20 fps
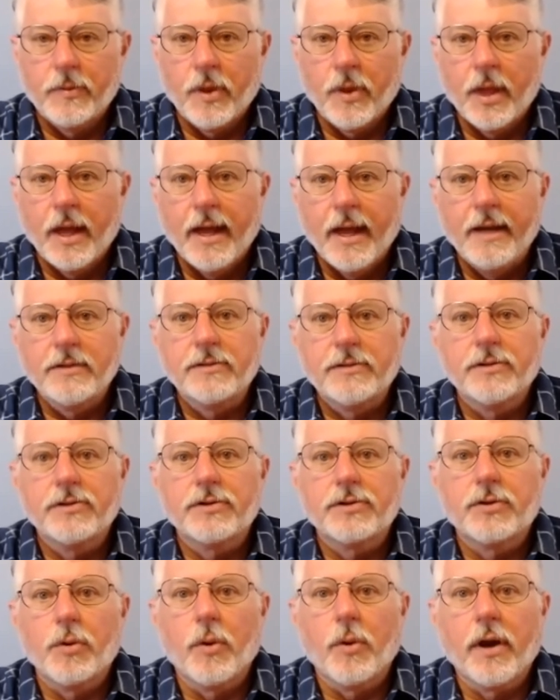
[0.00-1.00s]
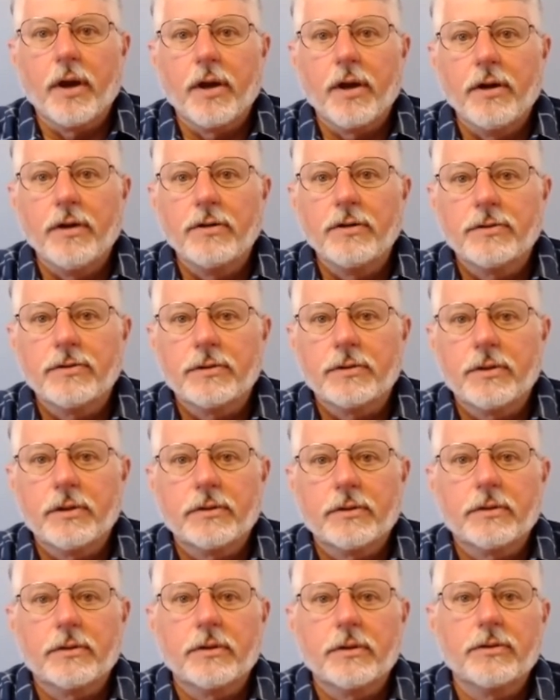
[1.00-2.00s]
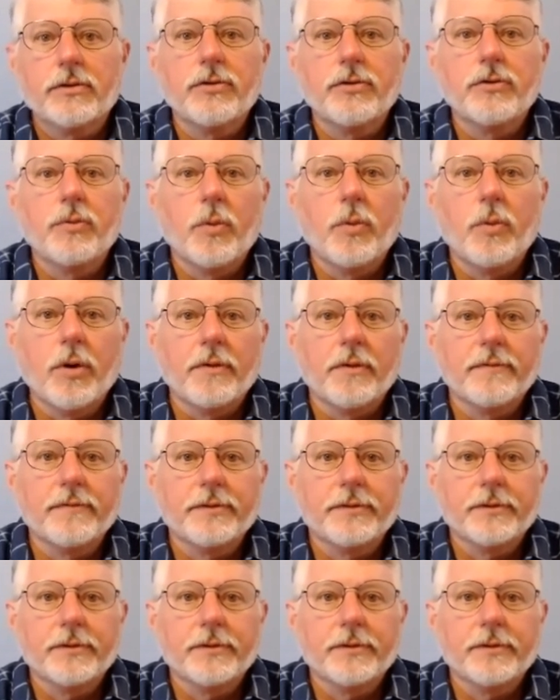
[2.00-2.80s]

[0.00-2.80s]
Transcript: As the story goes, the two wolves.